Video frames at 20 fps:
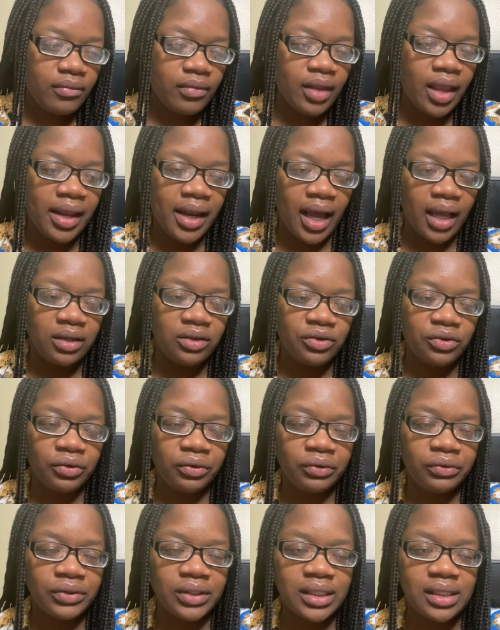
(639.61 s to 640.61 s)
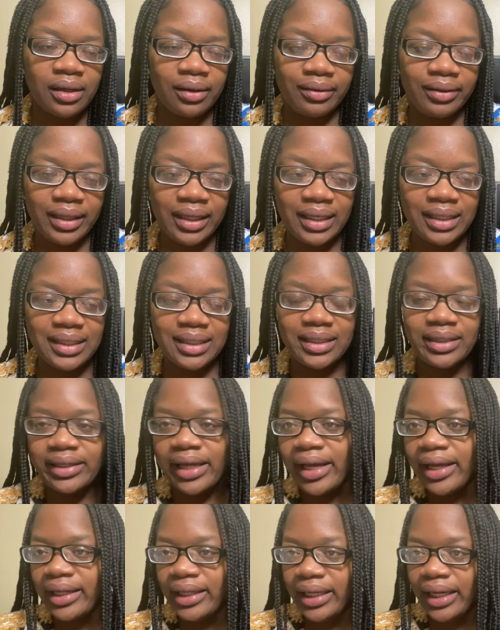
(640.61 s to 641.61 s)
And I use these
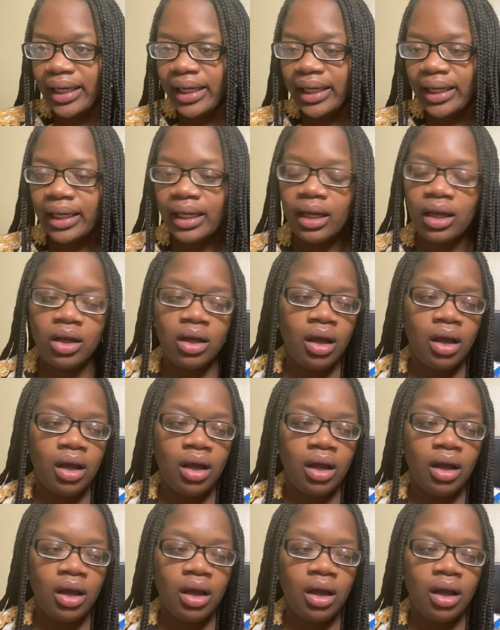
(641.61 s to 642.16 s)
daily.